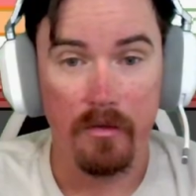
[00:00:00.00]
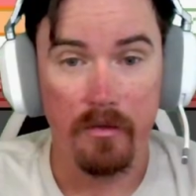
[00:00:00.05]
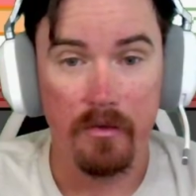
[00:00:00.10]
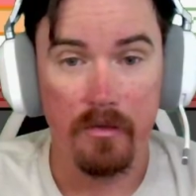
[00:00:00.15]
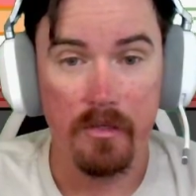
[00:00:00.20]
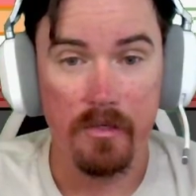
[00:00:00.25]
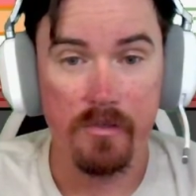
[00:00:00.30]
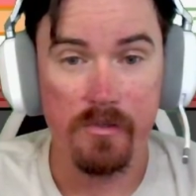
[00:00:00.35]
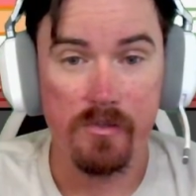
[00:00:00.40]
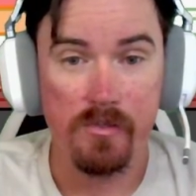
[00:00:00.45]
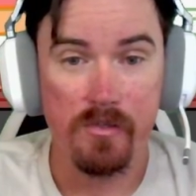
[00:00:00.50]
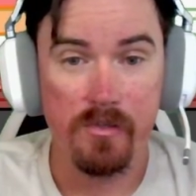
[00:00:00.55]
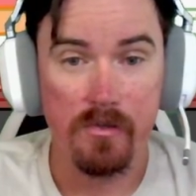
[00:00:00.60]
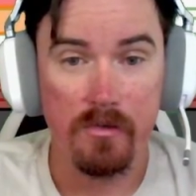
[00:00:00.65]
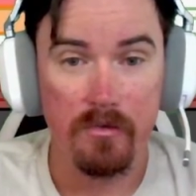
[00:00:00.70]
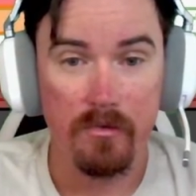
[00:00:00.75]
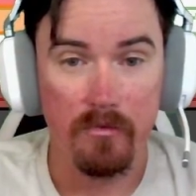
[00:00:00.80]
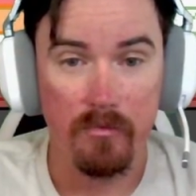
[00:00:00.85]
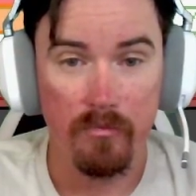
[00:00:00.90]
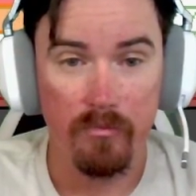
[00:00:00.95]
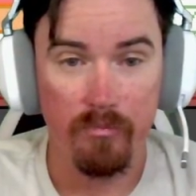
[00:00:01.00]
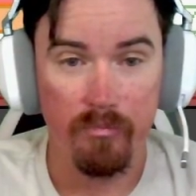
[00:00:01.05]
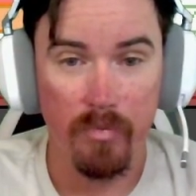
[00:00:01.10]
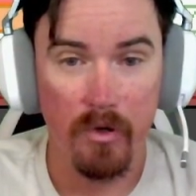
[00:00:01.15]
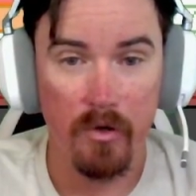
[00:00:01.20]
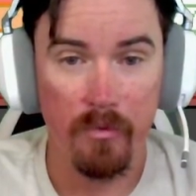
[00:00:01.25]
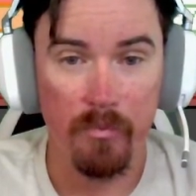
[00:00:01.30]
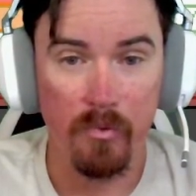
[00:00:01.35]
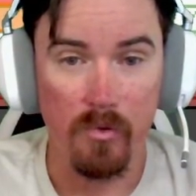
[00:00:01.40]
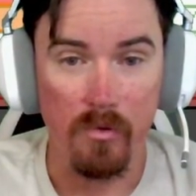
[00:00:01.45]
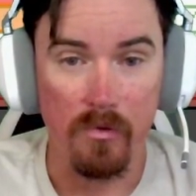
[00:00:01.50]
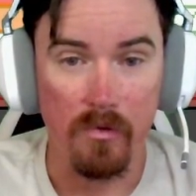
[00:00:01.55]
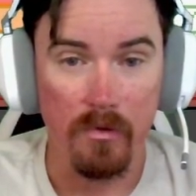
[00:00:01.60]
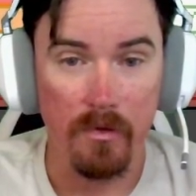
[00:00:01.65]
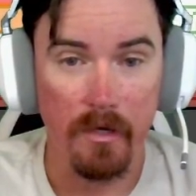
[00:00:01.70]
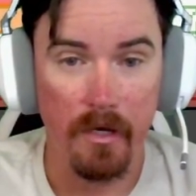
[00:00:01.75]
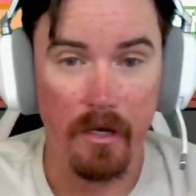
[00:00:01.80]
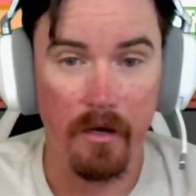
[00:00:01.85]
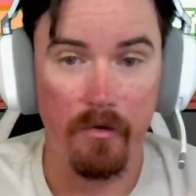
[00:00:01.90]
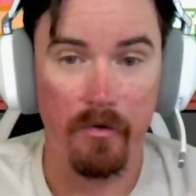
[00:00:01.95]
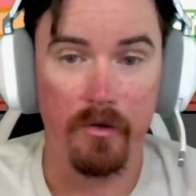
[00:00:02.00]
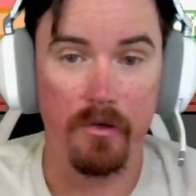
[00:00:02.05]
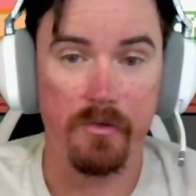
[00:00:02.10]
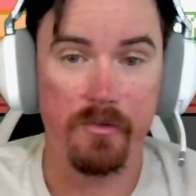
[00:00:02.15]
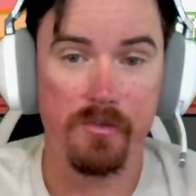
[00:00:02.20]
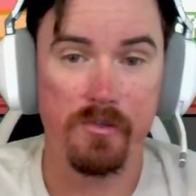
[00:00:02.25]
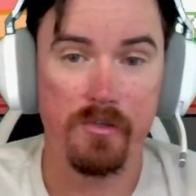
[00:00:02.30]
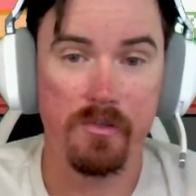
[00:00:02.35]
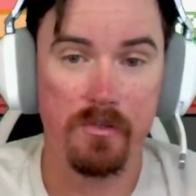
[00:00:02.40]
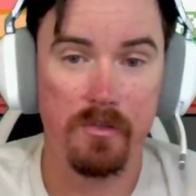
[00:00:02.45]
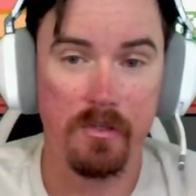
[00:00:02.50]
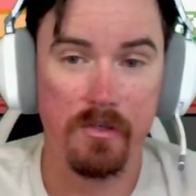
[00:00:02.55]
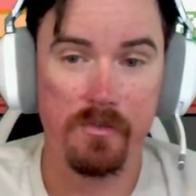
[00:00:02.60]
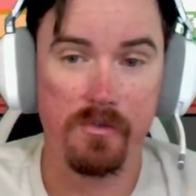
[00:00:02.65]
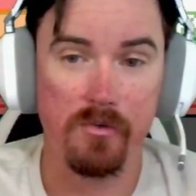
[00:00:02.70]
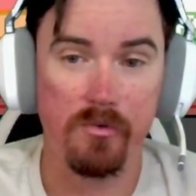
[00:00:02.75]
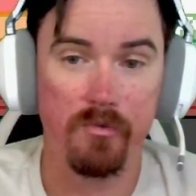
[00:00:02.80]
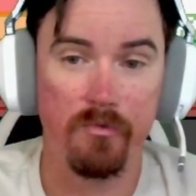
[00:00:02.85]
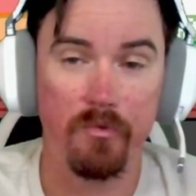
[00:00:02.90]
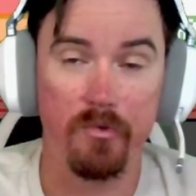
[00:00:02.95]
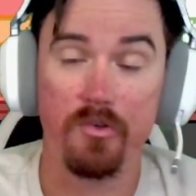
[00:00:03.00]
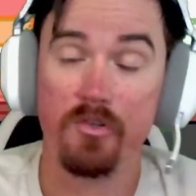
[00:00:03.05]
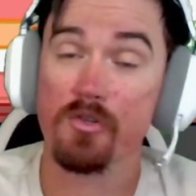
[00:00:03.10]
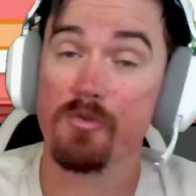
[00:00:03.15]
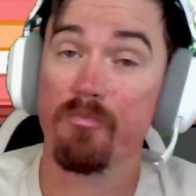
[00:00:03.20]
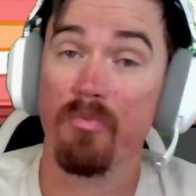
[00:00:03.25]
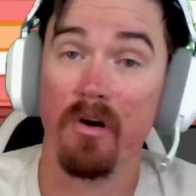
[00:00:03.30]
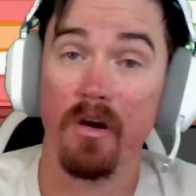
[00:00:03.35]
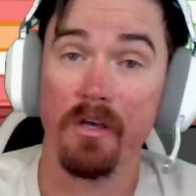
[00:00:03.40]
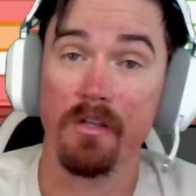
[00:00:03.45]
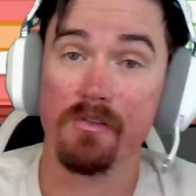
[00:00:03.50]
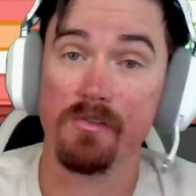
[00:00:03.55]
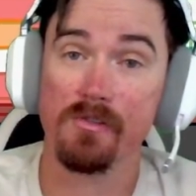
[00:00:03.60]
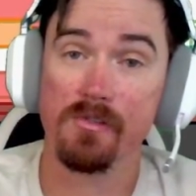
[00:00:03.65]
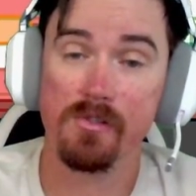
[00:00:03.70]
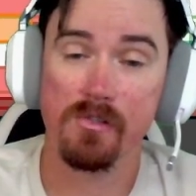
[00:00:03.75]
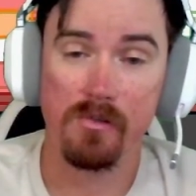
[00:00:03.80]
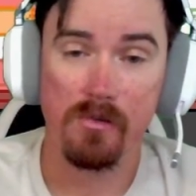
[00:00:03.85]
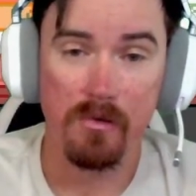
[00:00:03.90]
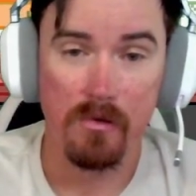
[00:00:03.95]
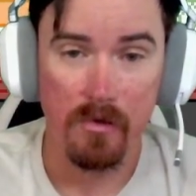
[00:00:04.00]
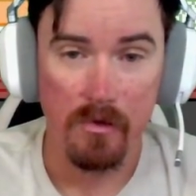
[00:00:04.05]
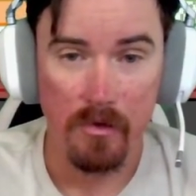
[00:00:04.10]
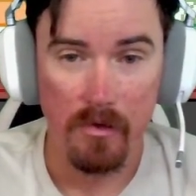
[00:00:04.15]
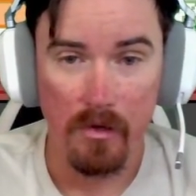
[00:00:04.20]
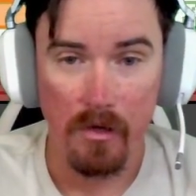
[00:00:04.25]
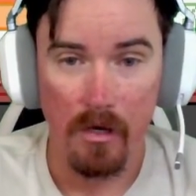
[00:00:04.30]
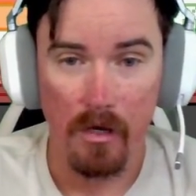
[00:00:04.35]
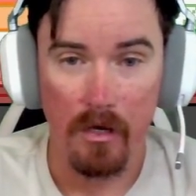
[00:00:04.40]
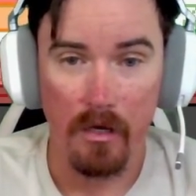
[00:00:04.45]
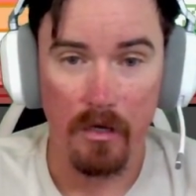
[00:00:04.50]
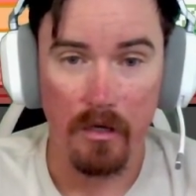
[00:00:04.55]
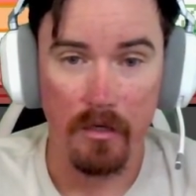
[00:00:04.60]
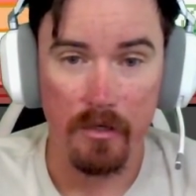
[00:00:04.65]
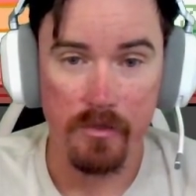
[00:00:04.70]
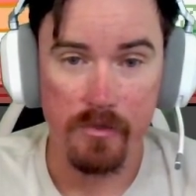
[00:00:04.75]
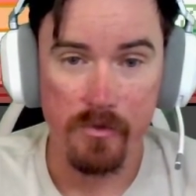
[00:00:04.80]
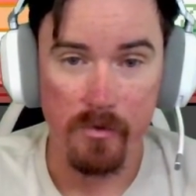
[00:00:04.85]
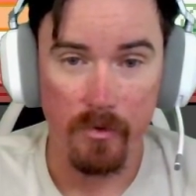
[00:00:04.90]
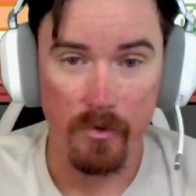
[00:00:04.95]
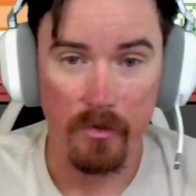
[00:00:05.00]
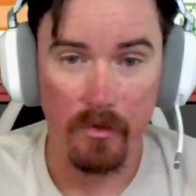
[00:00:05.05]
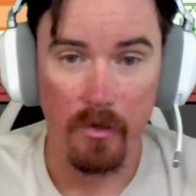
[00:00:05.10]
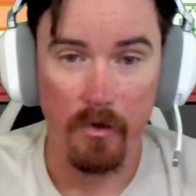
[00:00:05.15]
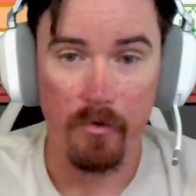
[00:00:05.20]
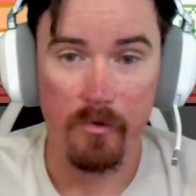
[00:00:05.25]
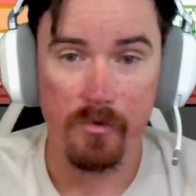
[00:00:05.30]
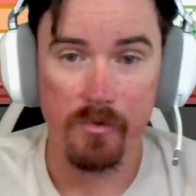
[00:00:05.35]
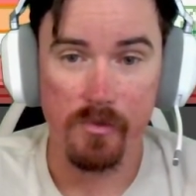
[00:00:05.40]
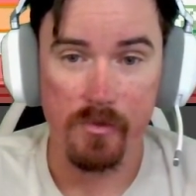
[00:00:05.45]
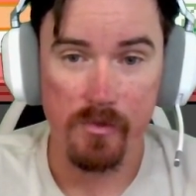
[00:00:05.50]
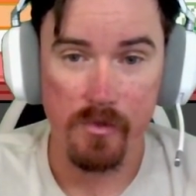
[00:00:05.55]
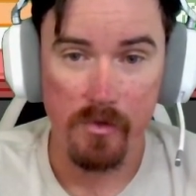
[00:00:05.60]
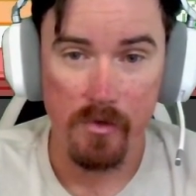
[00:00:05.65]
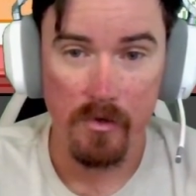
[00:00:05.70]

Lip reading: these purple areas, these are for sprites. So it loads